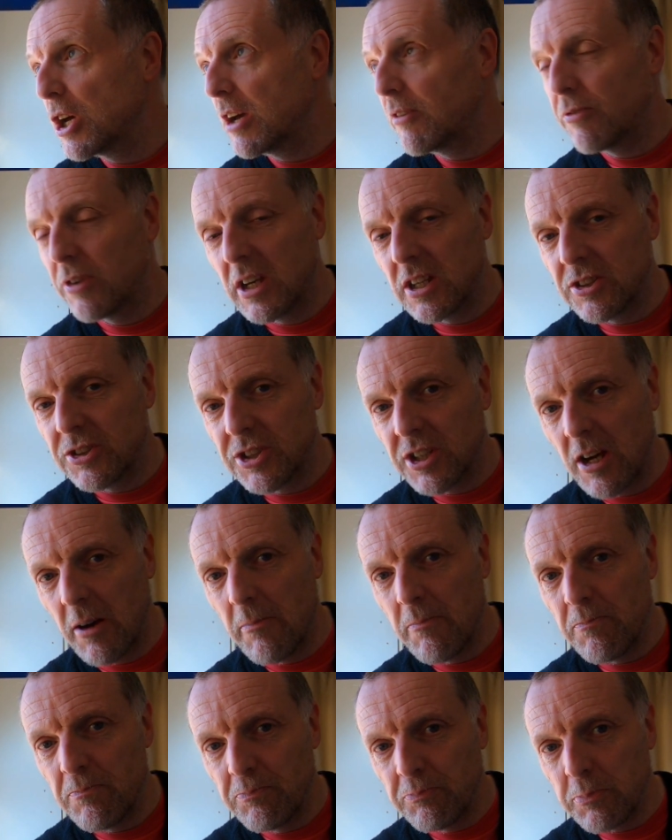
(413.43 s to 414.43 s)
if it's
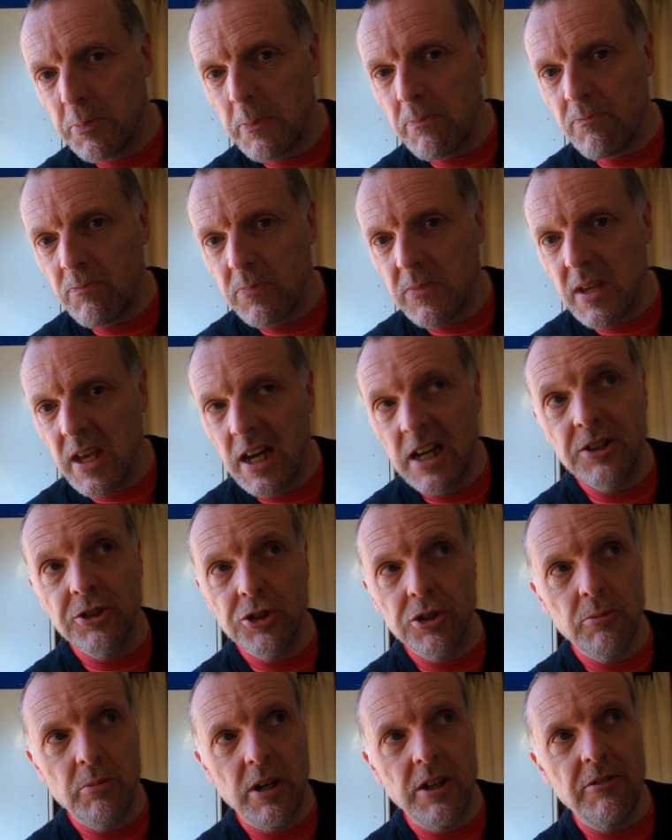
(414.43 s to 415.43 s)

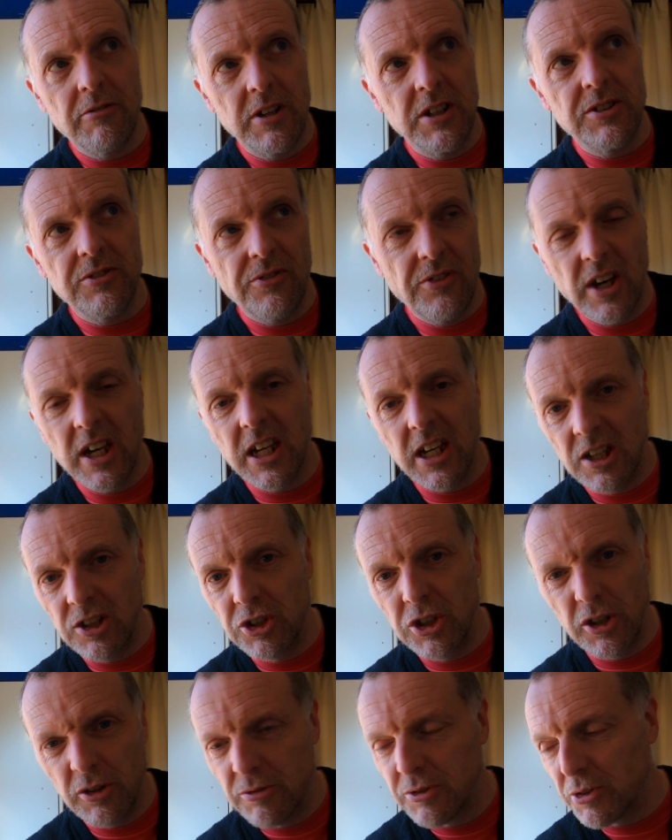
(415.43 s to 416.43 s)
as to whether it's
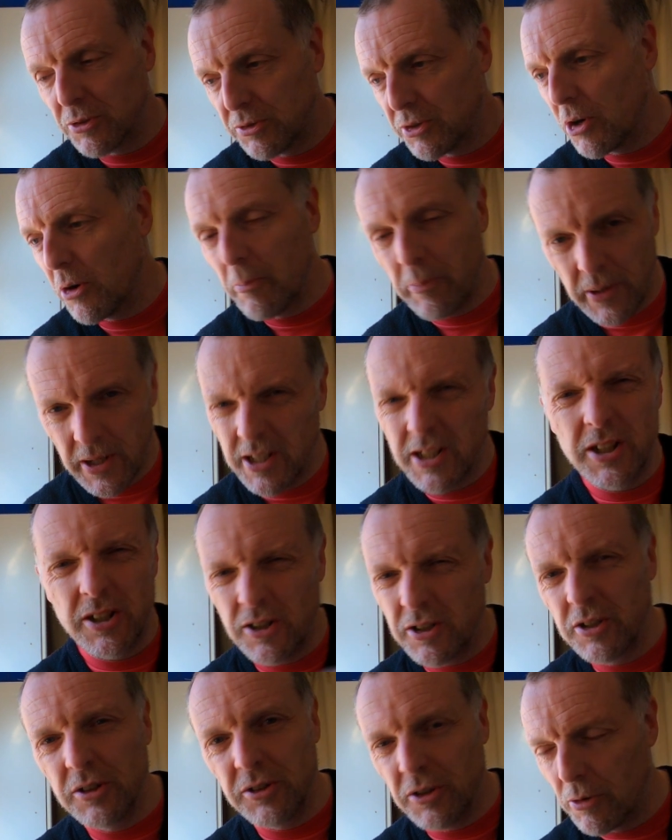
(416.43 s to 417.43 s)
fake news or not, but
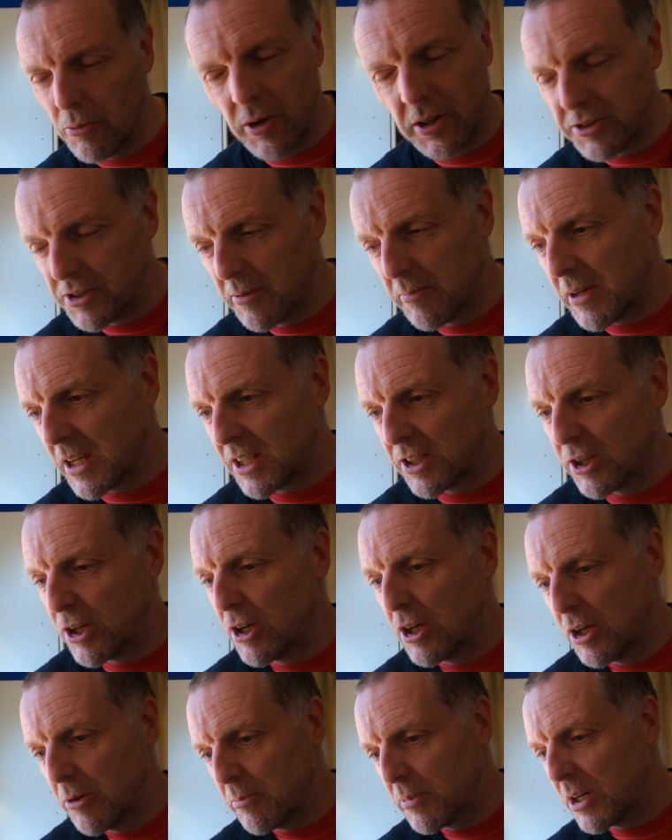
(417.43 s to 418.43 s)
you know what I mean.
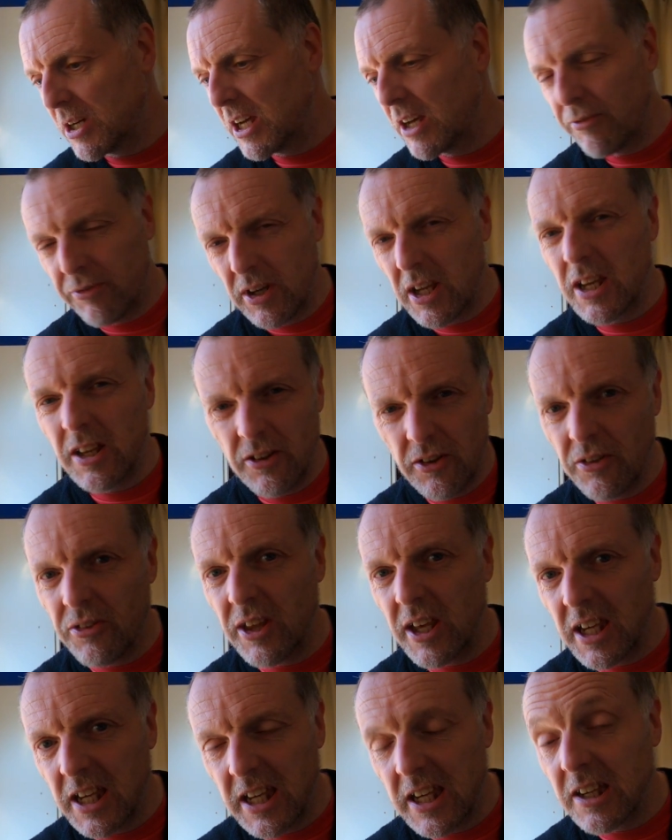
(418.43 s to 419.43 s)
But if you
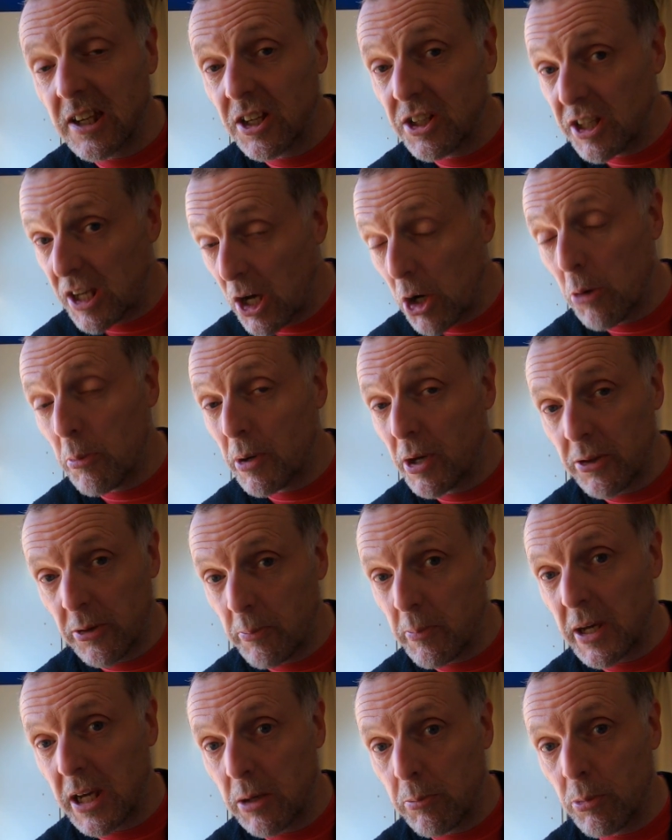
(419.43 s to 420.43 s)
think it can help
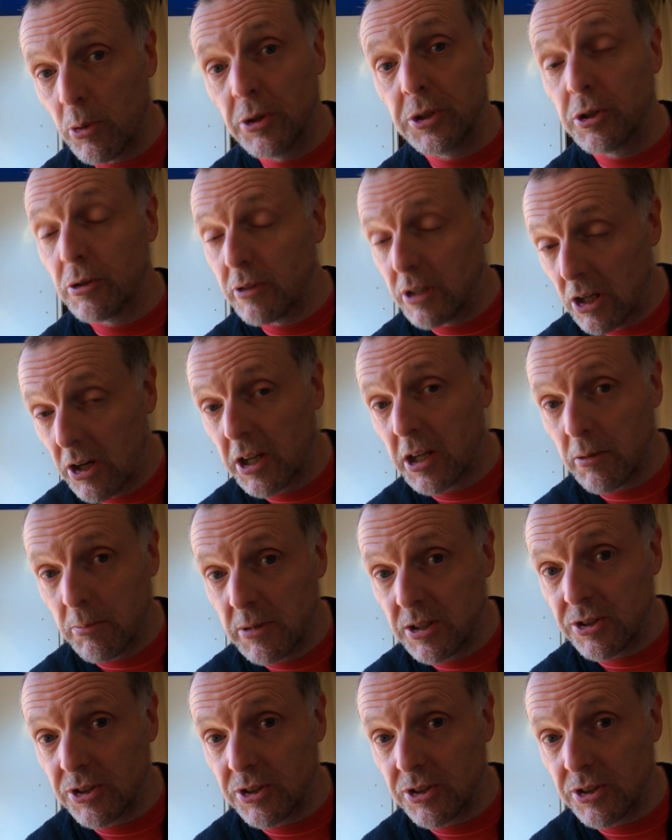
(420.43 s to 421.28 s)
other people and you'd like